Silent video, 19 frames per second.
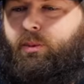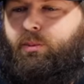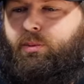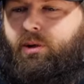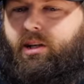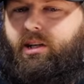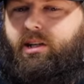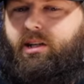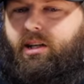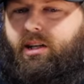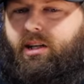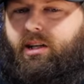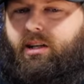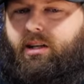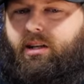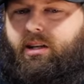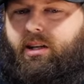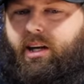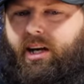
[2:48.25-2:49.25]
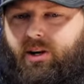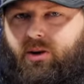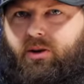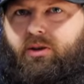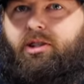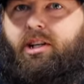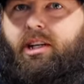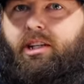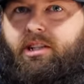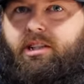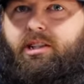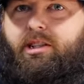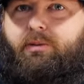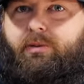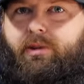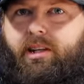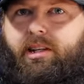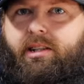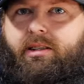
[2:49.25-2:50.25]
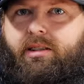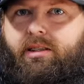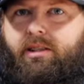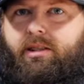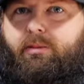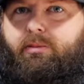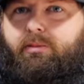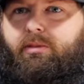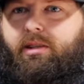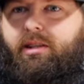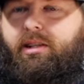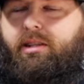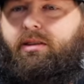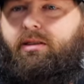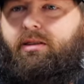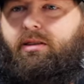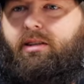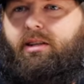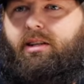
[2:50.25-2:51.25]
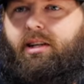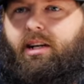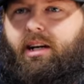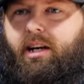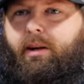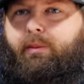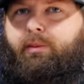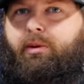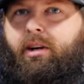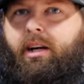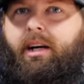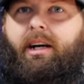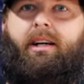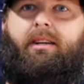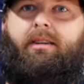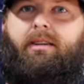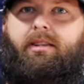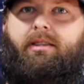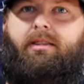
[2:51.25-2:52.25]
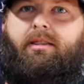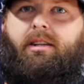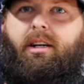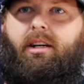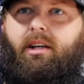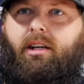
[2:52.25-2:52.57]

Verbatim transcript: but they are changing some things up, and and I'm glad because